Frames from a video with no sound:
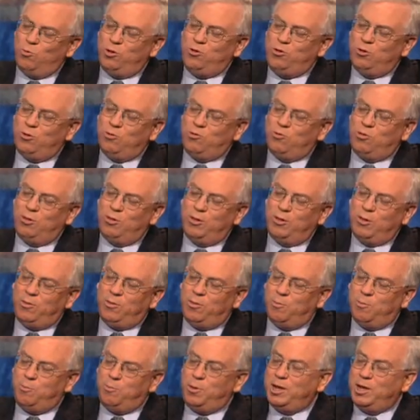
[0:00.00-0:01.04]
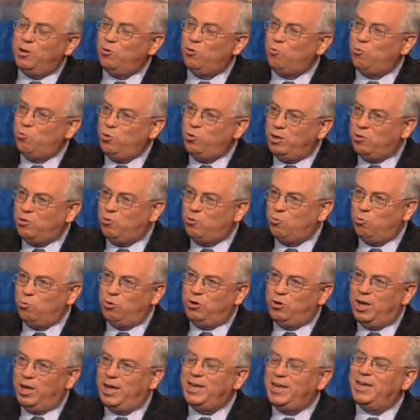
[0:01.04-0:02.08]
which is the biggest risks were
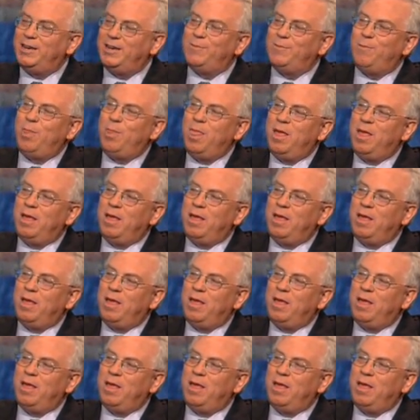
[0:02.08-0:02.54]
taken